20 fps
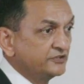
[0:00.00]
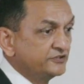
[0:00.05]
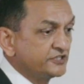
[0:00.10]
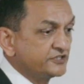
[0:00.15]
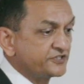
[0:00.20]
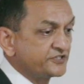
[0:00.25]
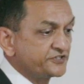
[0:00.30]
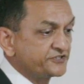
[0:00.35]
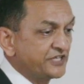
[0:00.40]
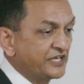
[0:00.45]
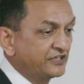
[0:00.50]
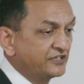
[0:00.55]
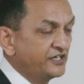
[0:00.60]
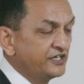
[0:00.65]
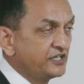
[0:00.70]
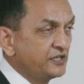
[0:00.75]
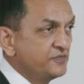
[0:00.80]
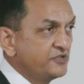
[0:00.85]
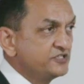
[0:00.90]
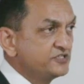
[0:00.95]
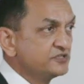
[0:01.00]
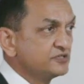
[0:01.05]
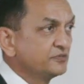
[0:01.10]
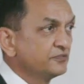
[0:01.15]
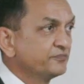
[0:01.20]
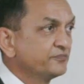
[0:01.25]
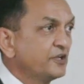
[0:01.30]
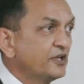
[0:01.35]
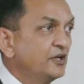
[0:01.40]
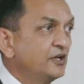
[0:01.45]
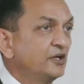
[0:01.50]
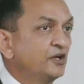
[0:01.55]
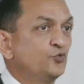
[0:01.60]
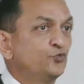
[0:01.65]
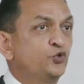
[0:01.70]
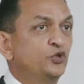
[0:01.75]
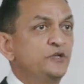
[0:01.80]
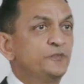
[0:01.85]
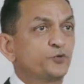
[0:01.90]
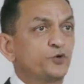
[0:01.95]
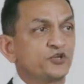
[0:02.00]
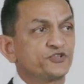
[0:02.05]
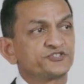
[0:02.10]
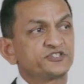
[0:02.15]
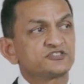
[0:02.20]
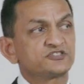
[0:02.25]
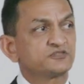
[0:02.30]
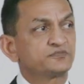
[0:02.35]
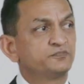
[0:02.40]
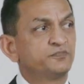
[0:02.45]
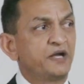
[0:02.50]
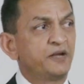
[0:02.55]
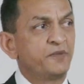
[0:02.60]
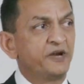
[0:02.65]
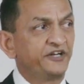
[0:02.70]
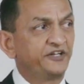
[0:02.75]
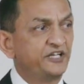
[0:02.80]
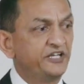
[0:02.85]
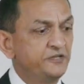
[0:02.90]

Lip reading: This is a satellite image, fully processed by my